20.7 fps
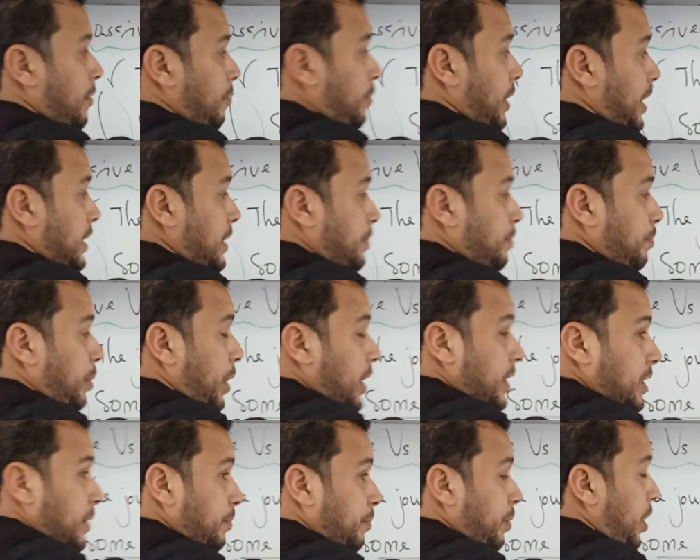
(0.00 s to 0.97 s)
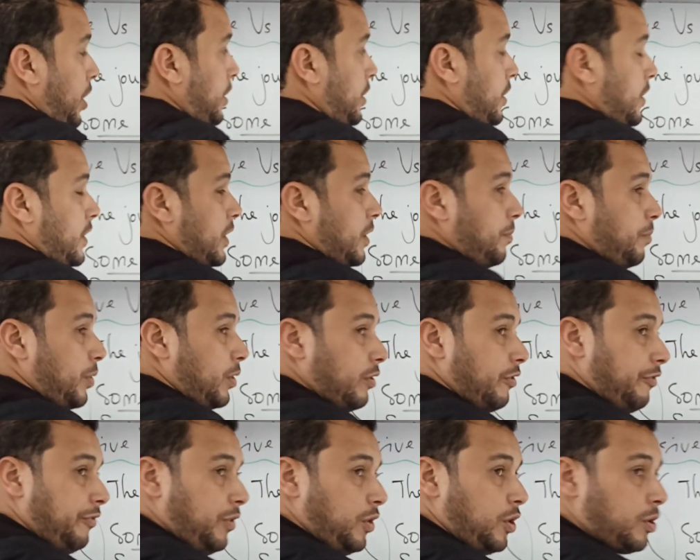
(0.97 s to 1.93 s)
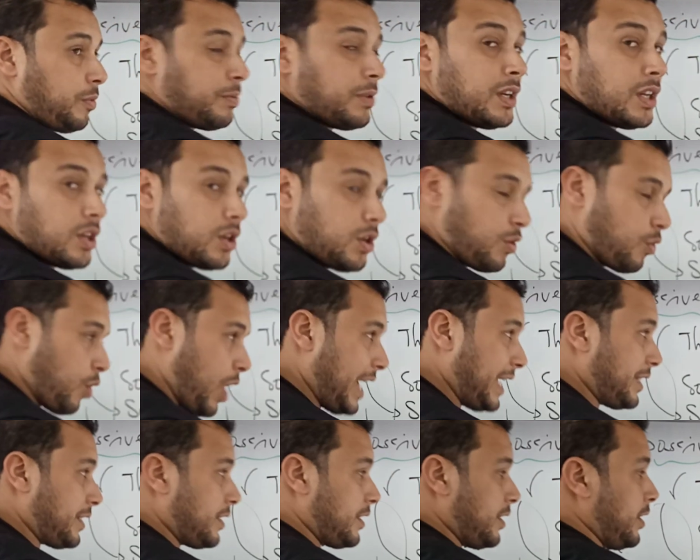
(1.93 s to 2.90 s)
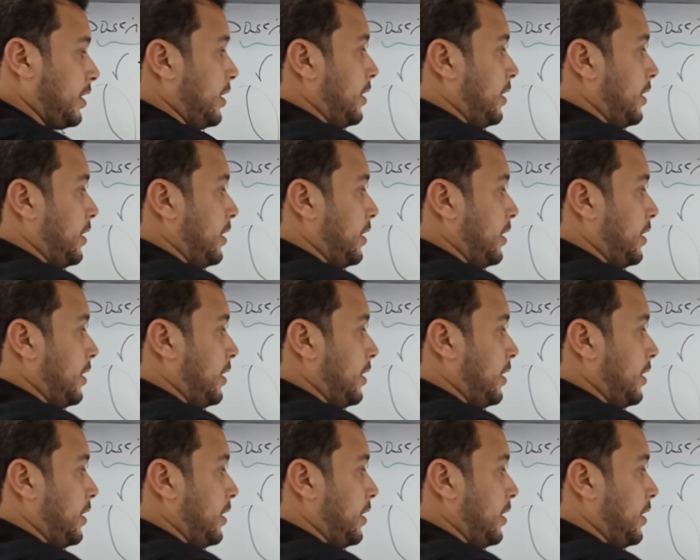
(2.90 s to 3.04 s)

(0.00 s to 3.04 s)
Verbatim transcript: plus past participle of verb write.